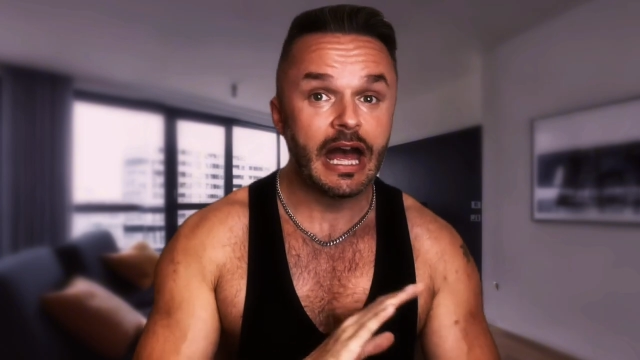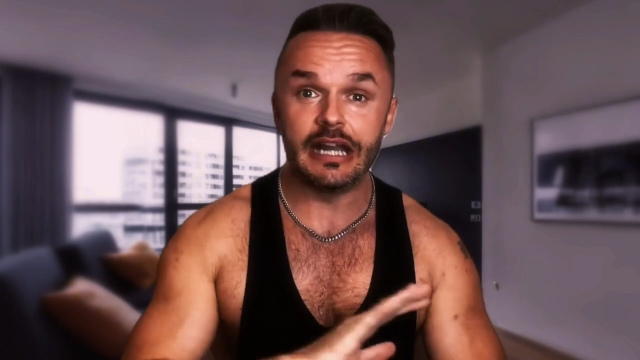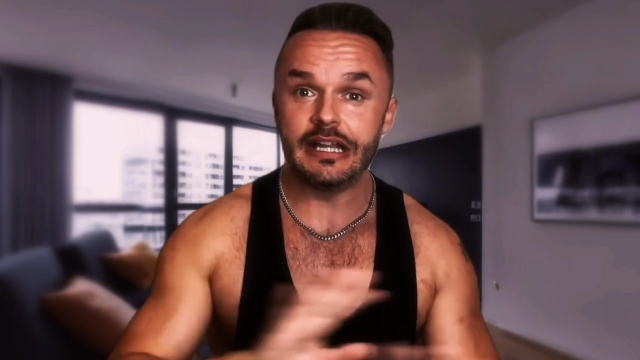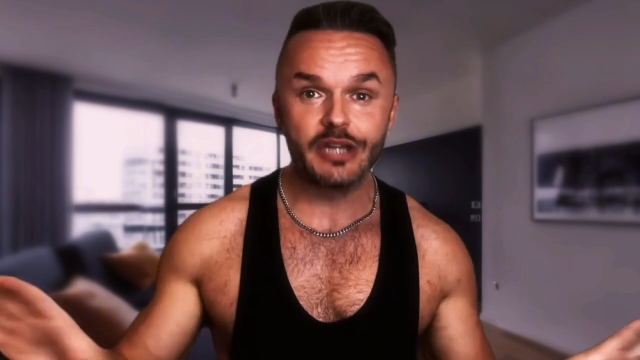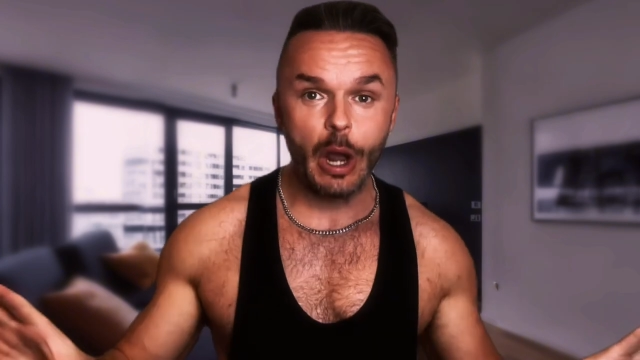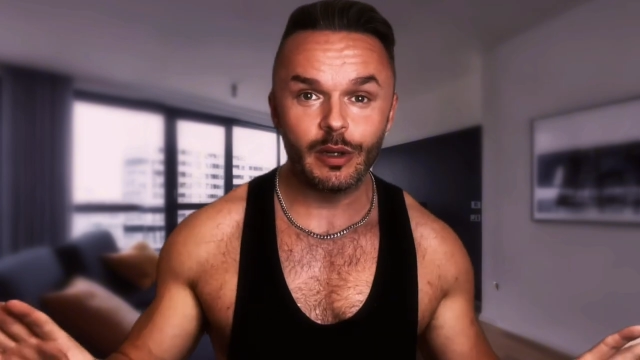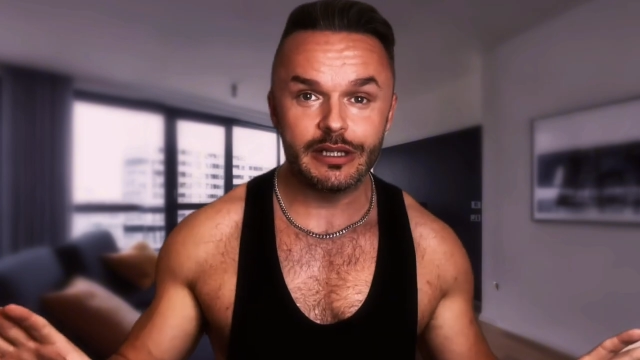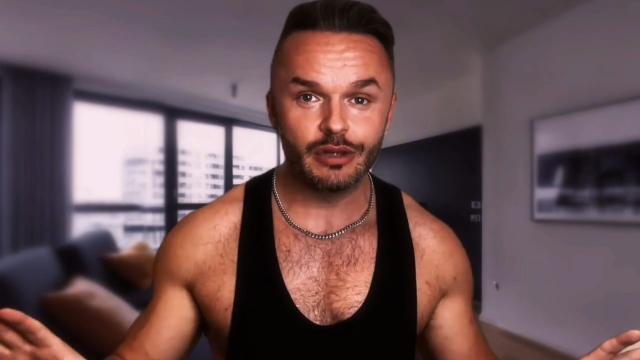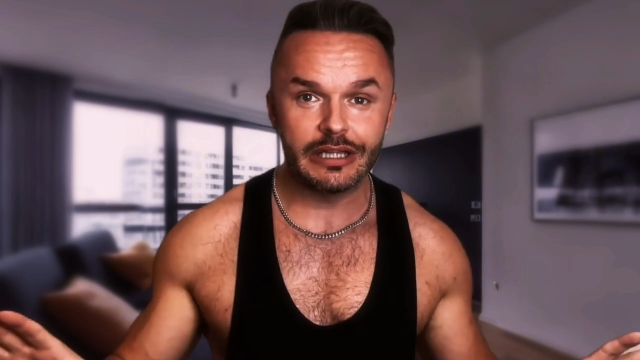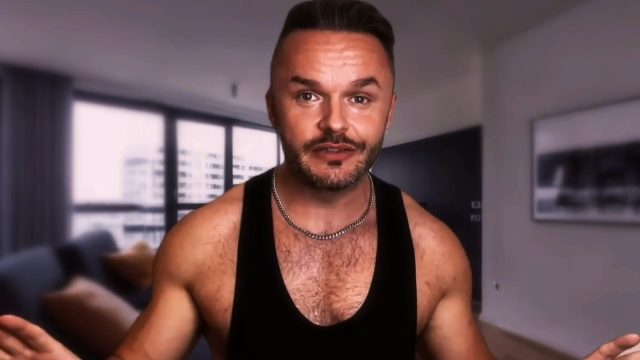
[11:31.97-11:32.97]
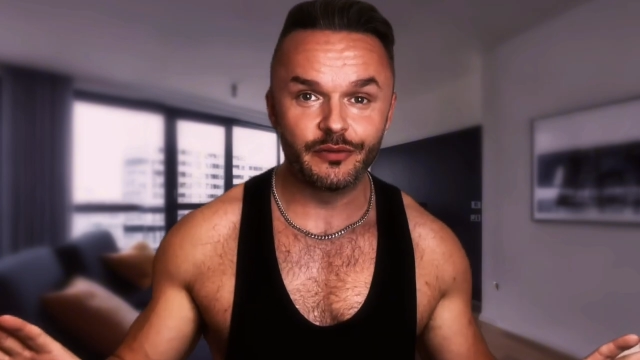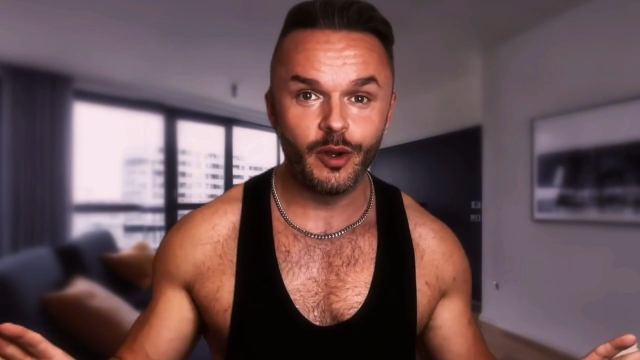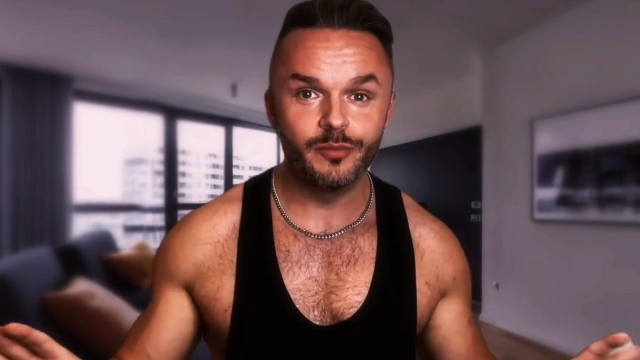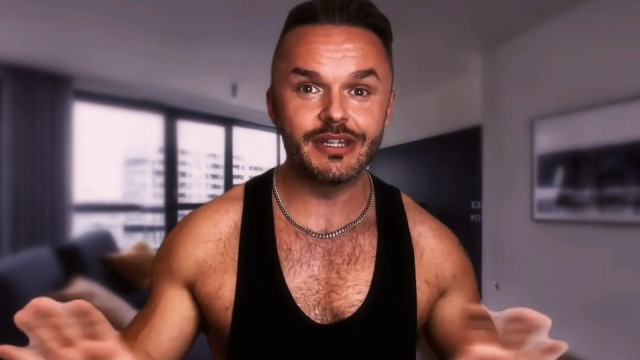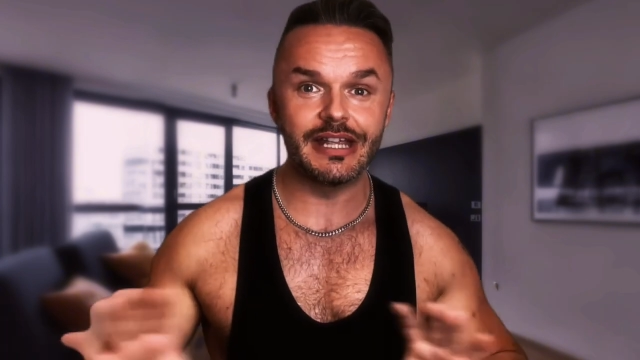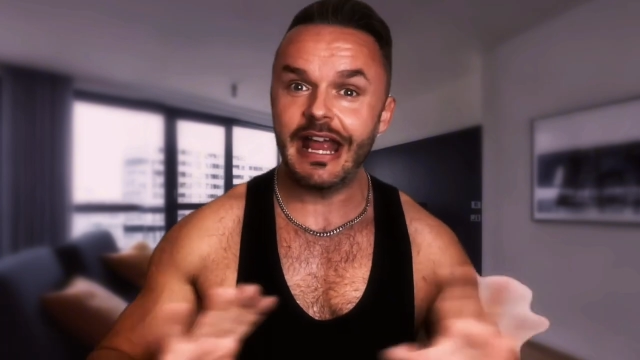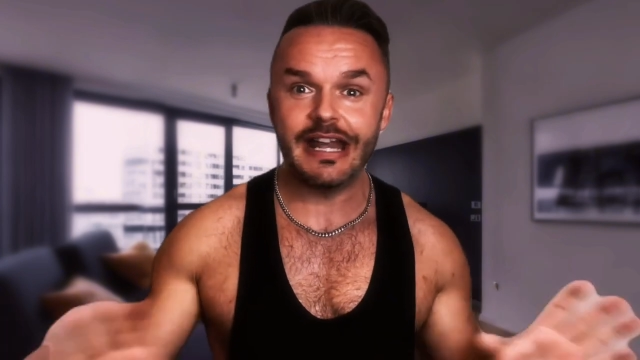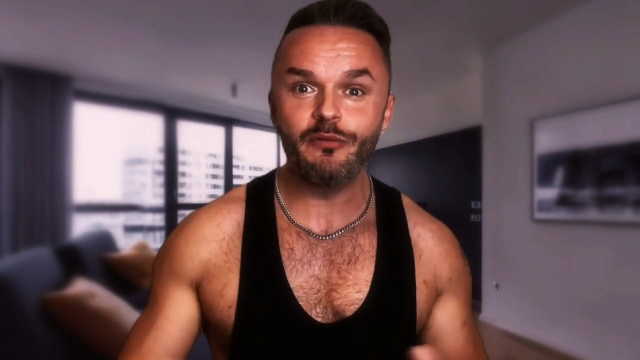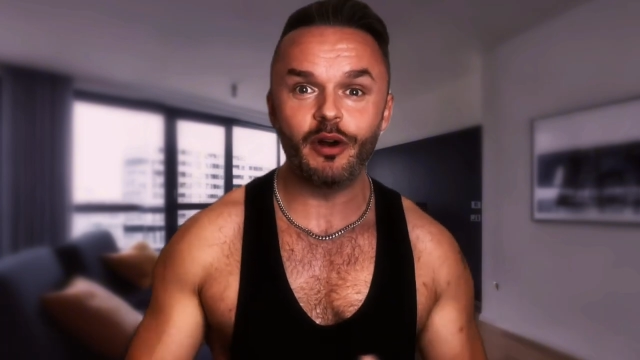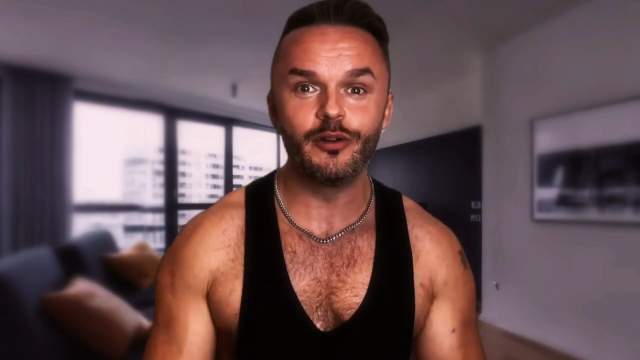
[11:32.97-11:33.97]
And it totally transforms it. And
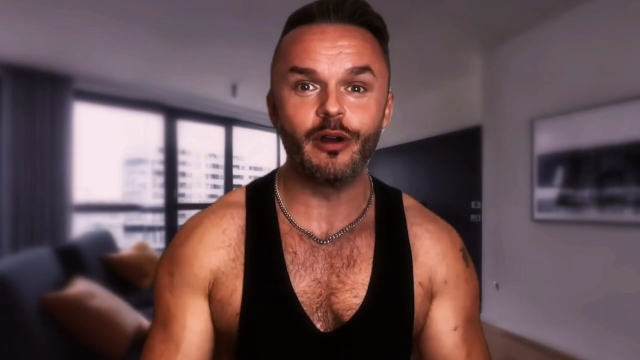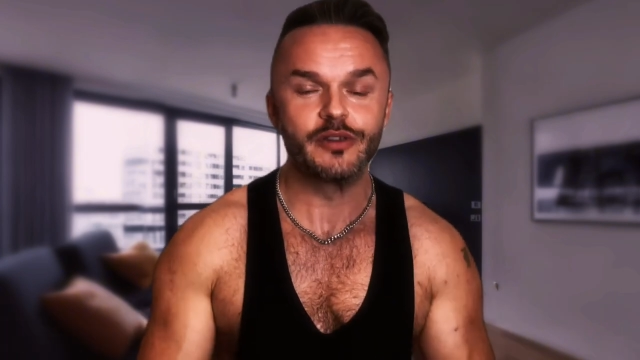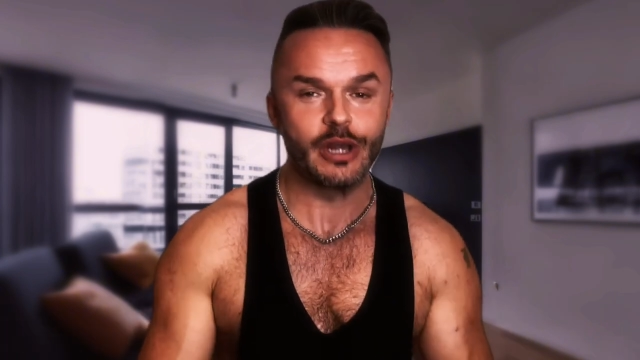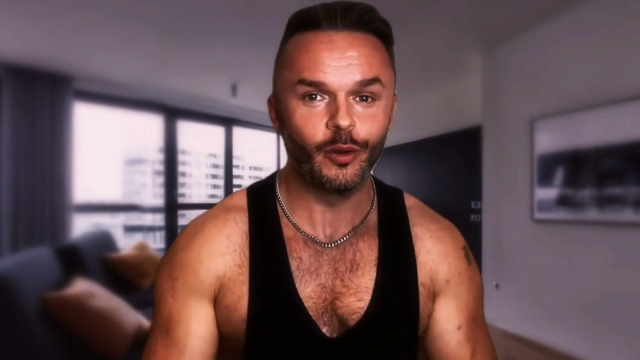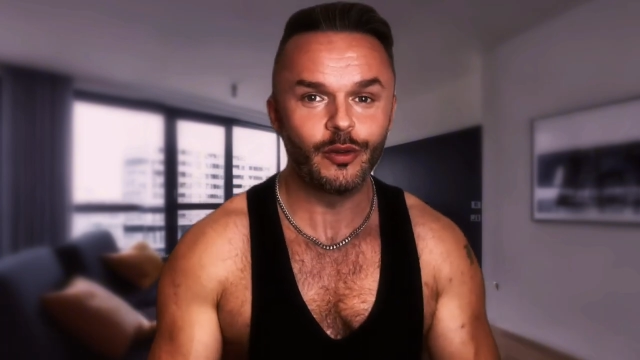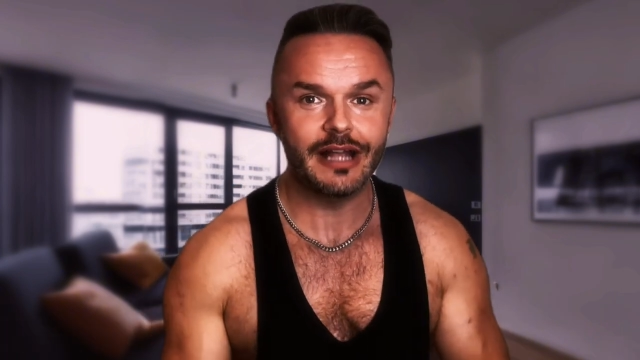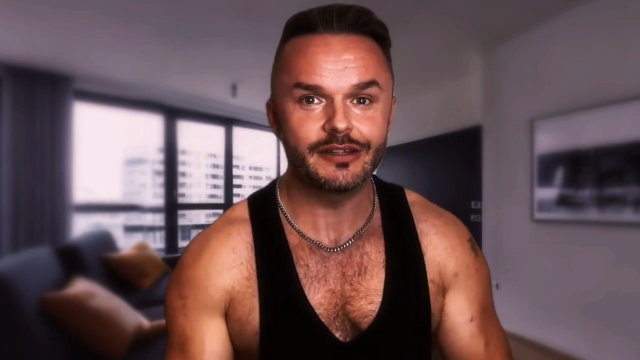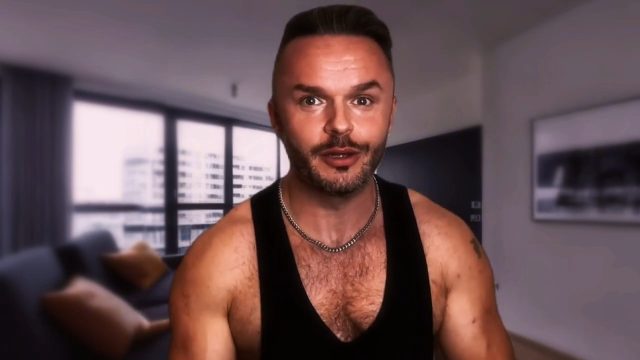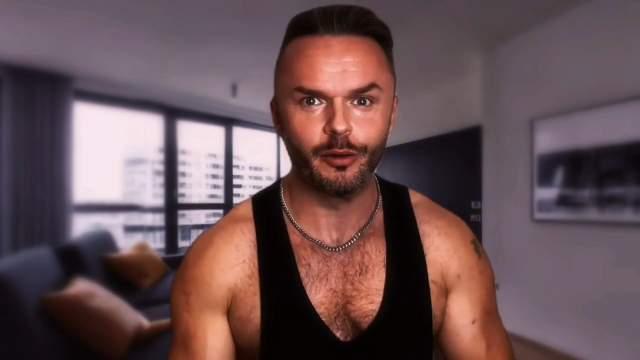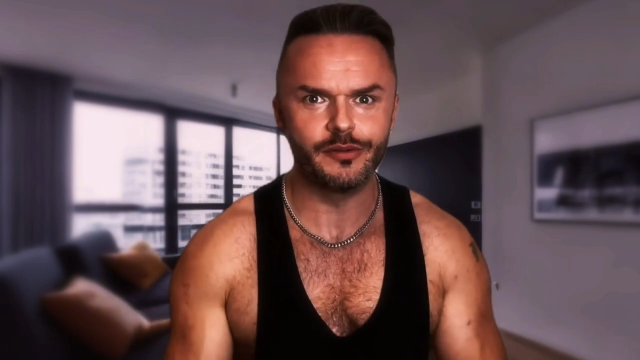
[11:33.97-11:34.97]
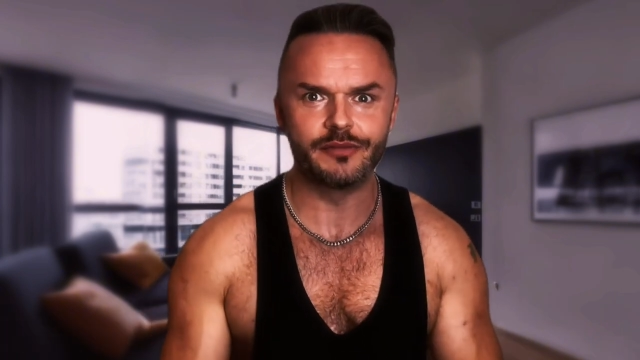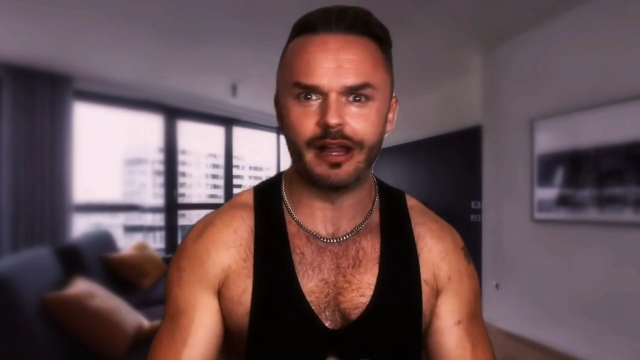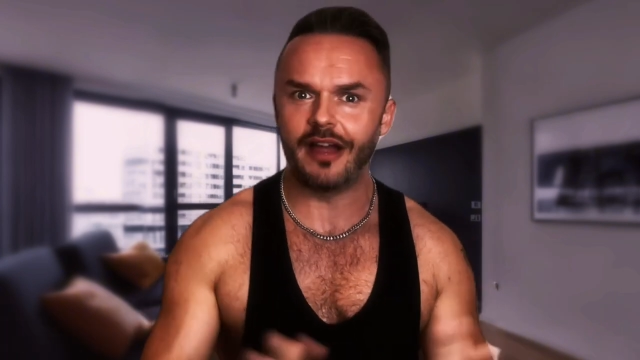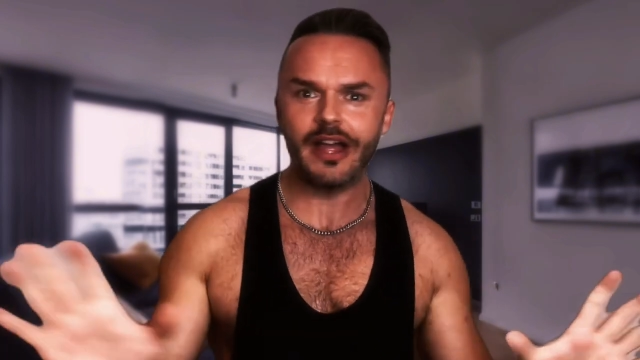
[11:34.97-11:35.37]
anyone who I've told that to is like,